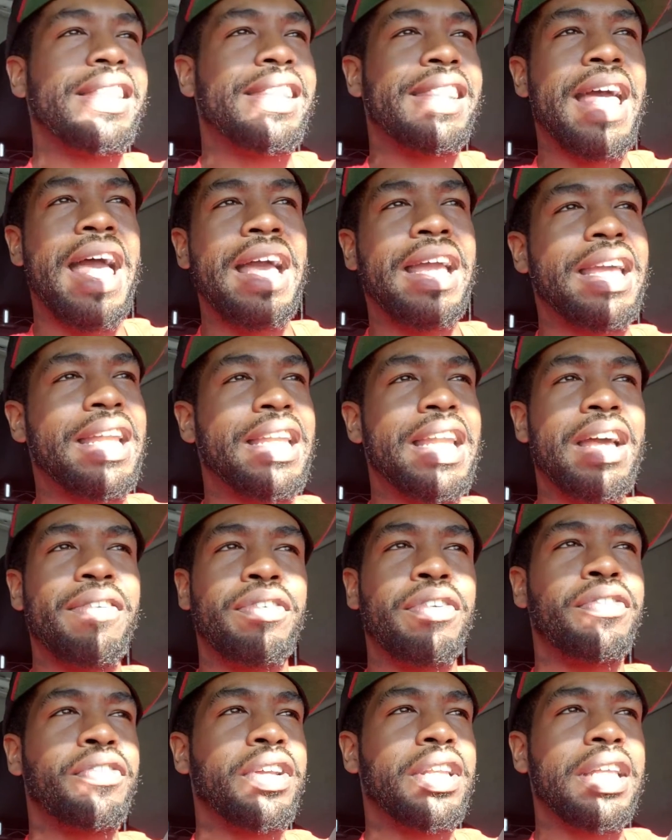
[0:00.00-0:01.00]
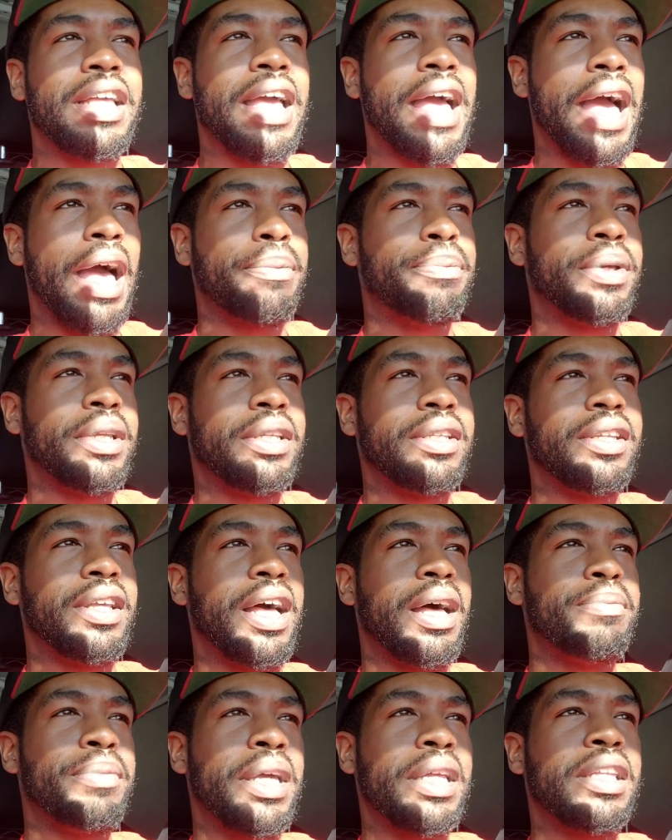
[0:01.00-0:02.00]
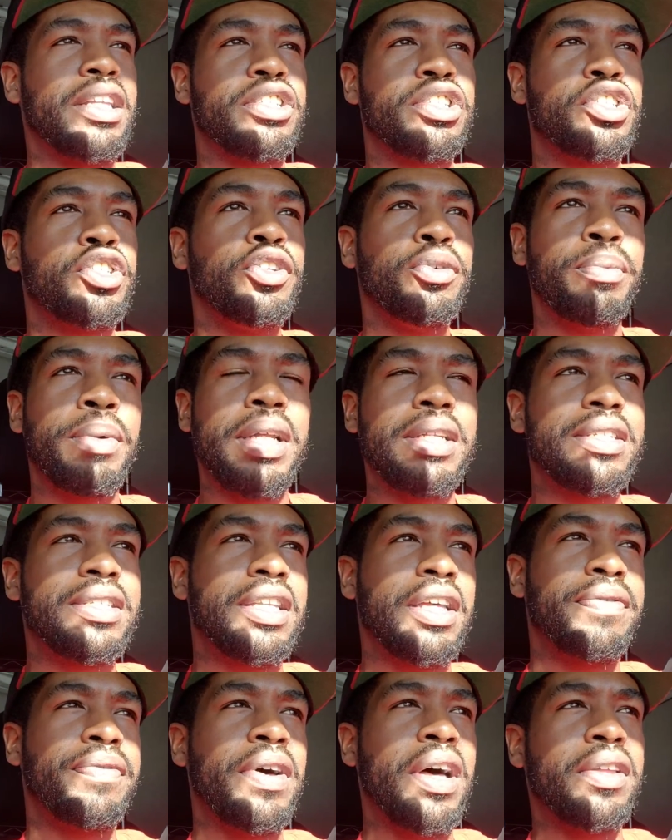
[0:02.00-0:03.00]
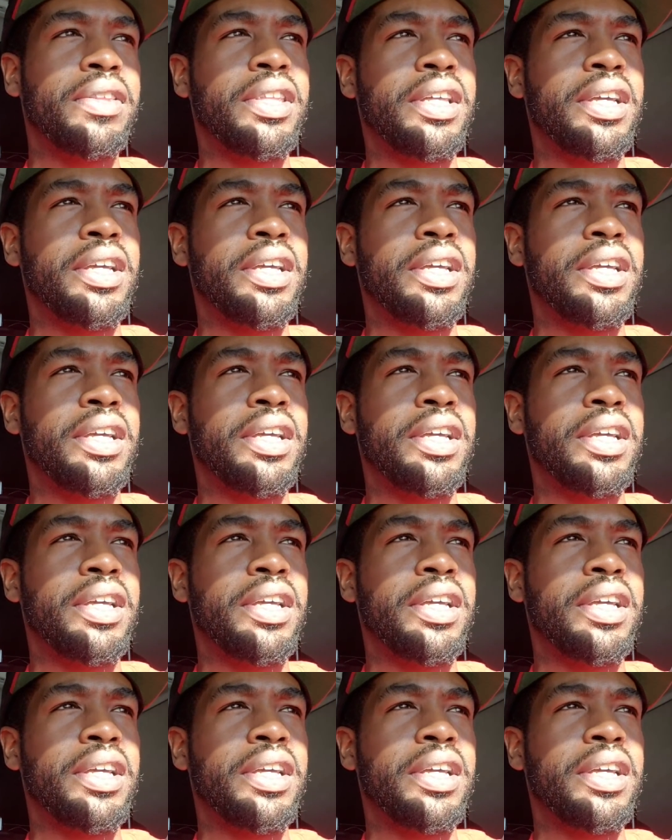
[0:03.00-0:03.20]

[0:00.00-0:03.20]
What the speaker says: that can never really happen. I mean, there's too much stuff out